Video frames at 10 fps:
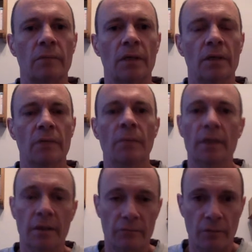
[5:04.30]
and your
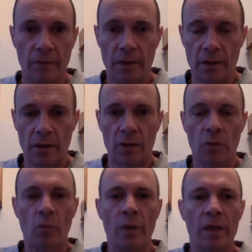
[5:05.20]
money from it
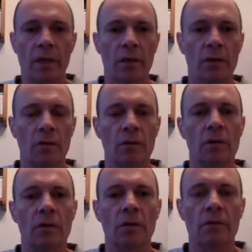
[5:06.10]
when
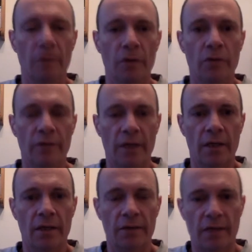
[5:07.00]
if you're using it
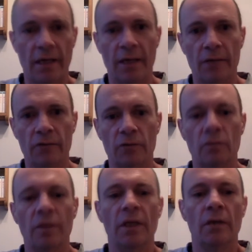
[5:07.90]
against a house
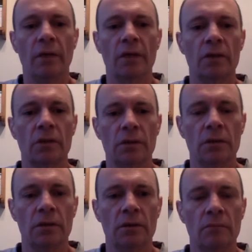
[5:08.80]
when you
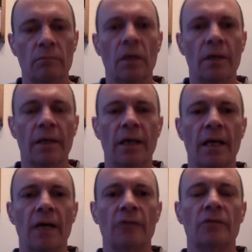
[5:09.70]
actually buy that
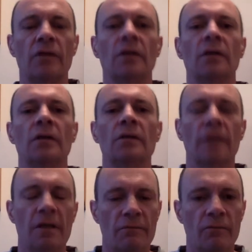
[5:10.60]
house. So
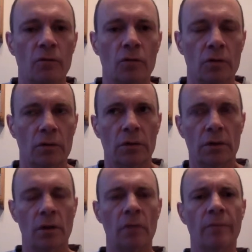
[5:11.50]
therefore,
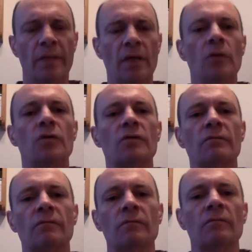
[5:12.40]
it can't be used
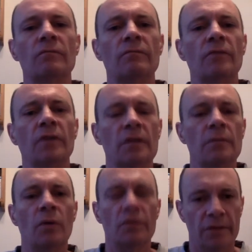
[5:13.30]
for the
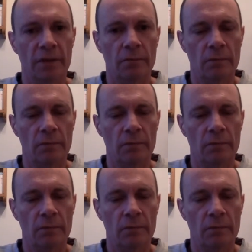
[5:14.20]
deposit,